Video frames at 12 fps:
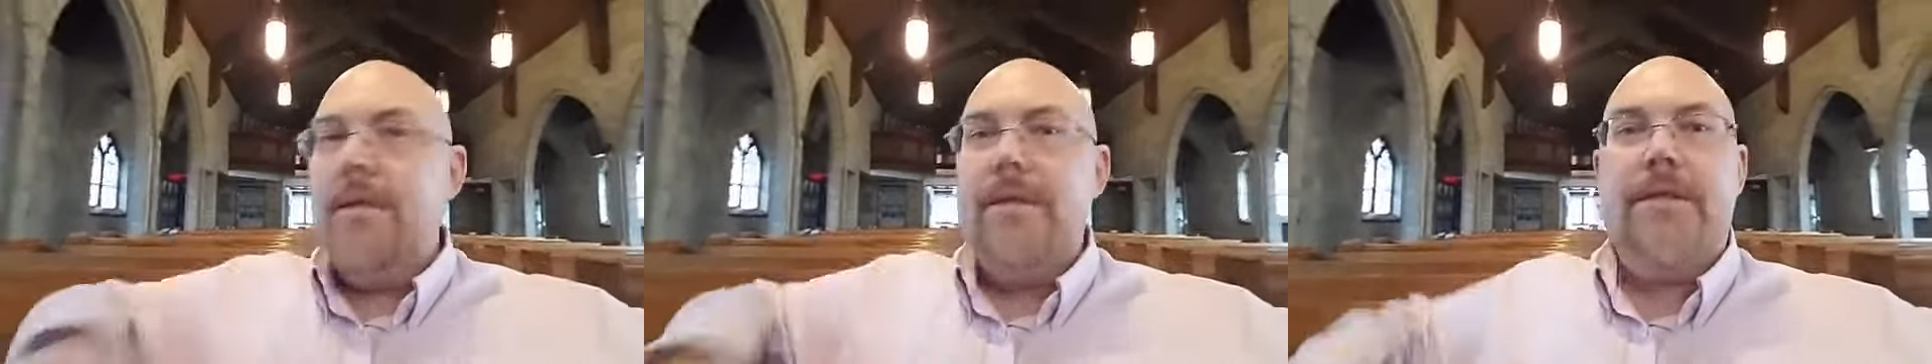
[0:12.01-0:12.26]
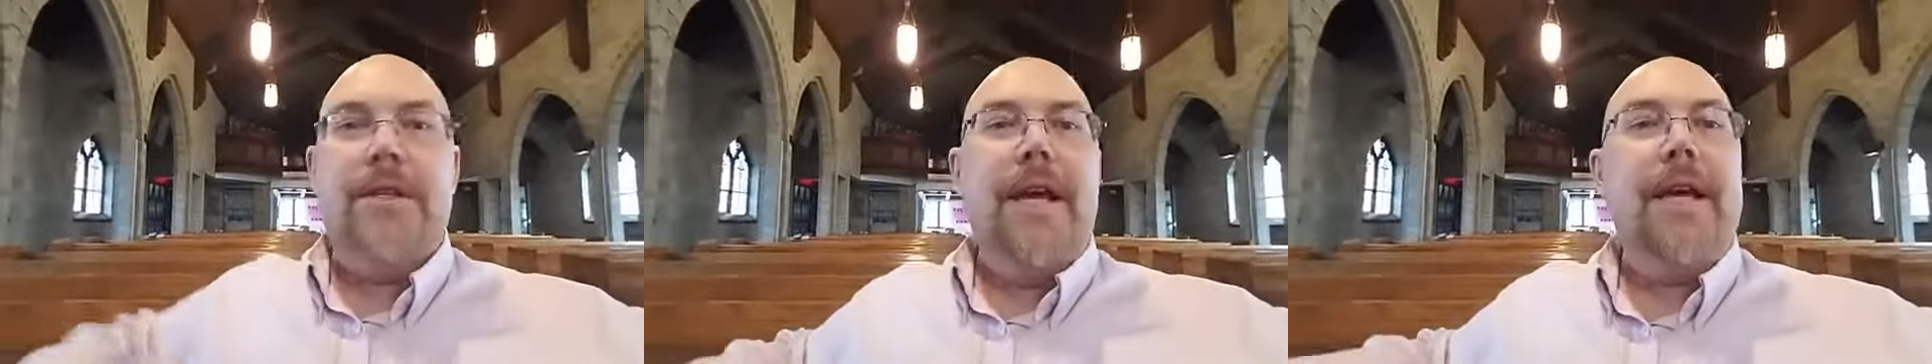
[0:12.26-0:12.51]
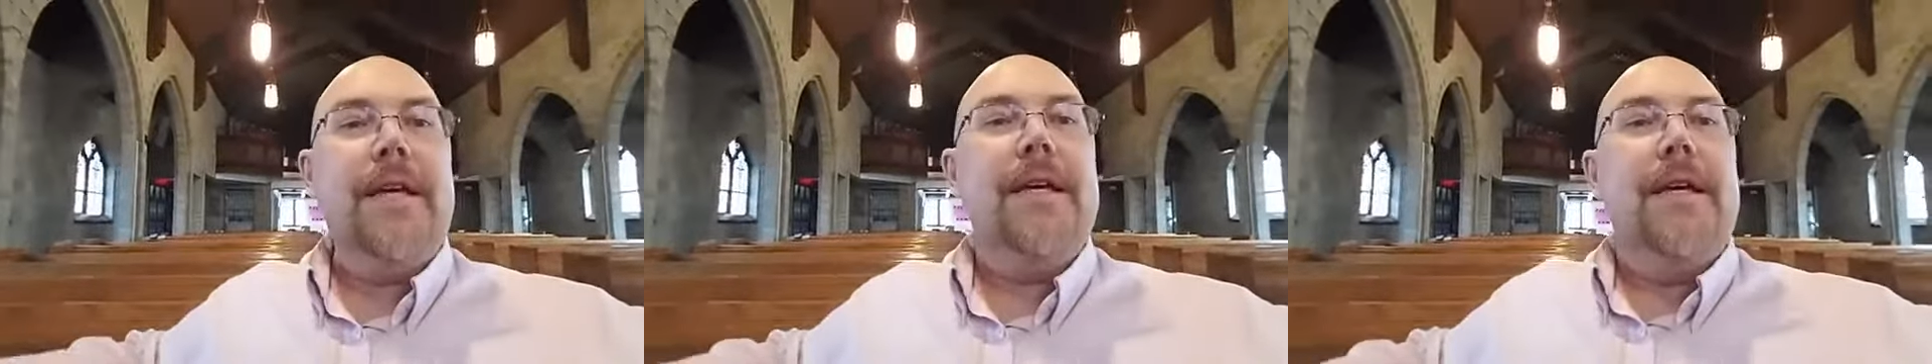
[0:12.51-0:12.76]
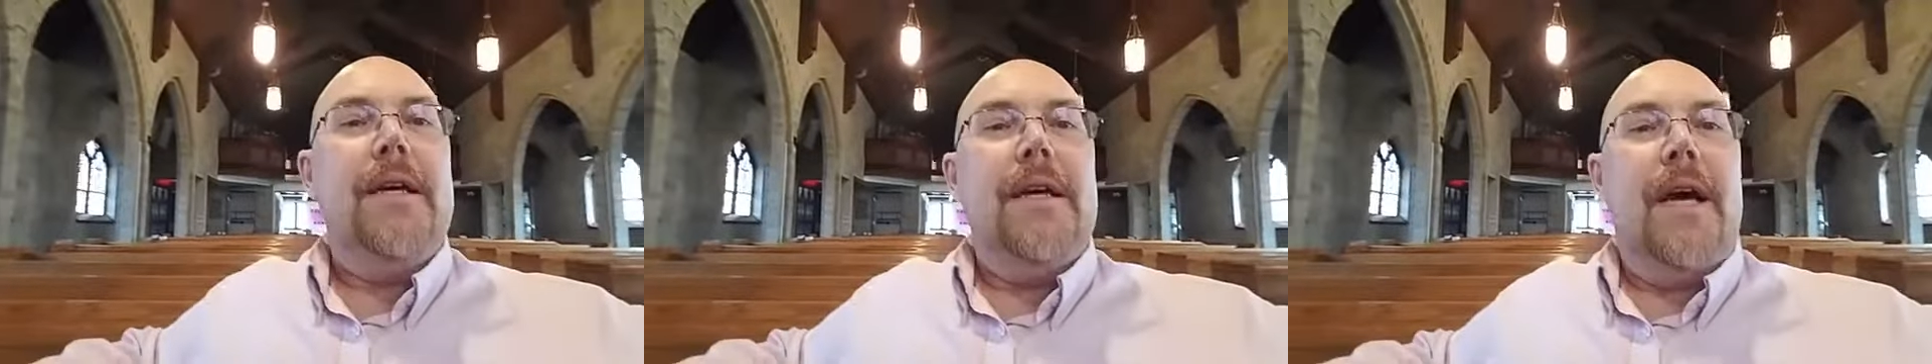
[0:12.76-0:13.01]
Today,
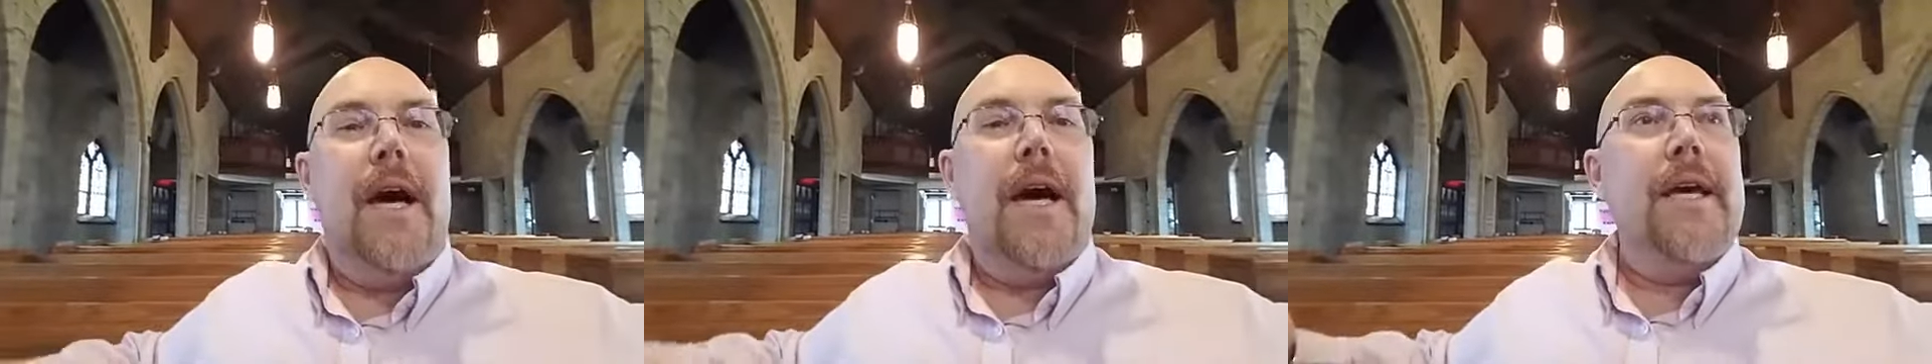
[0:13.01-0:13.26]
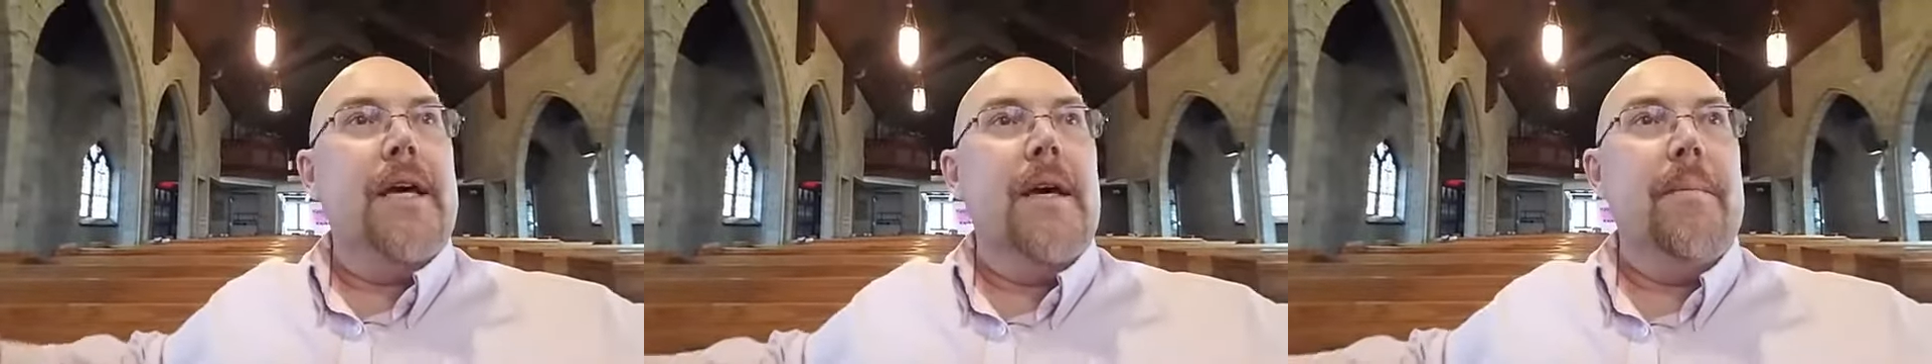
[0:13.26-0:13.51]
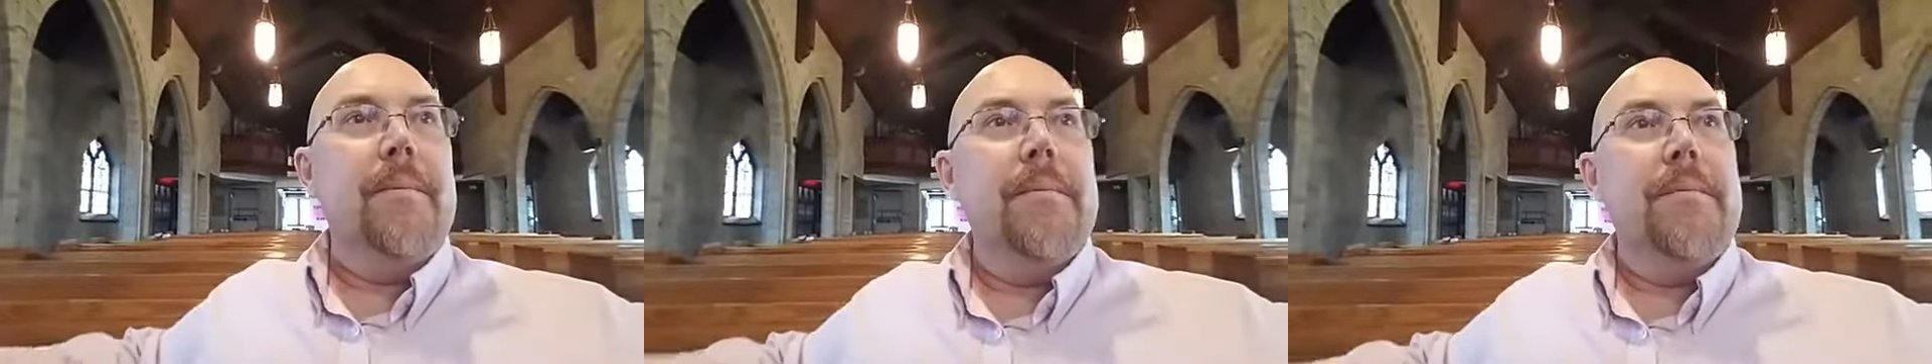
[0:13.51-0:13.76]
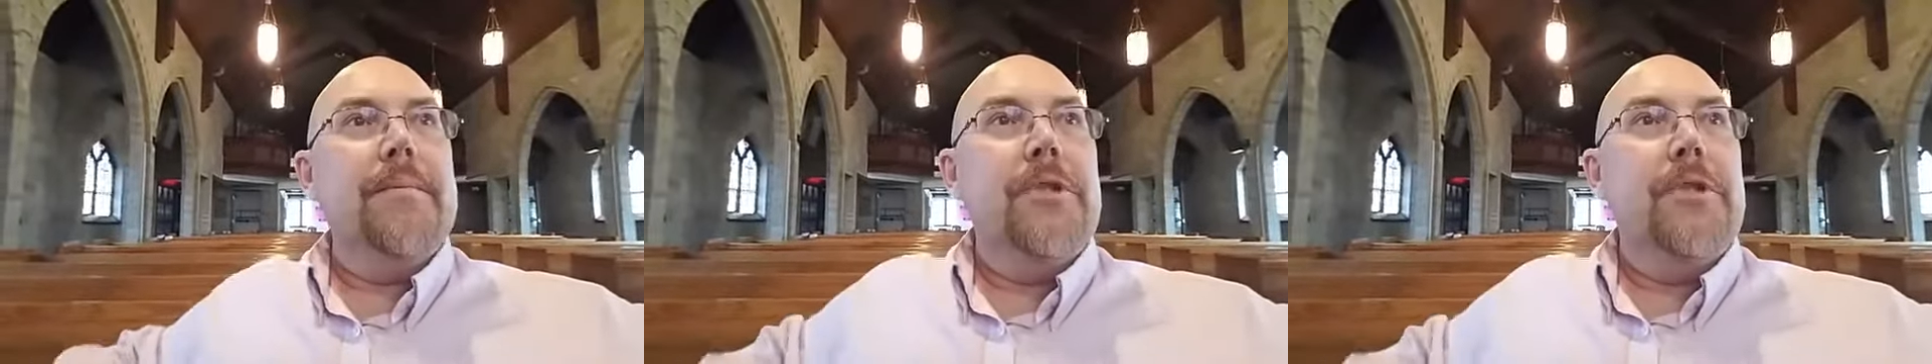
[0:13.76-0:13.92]
I am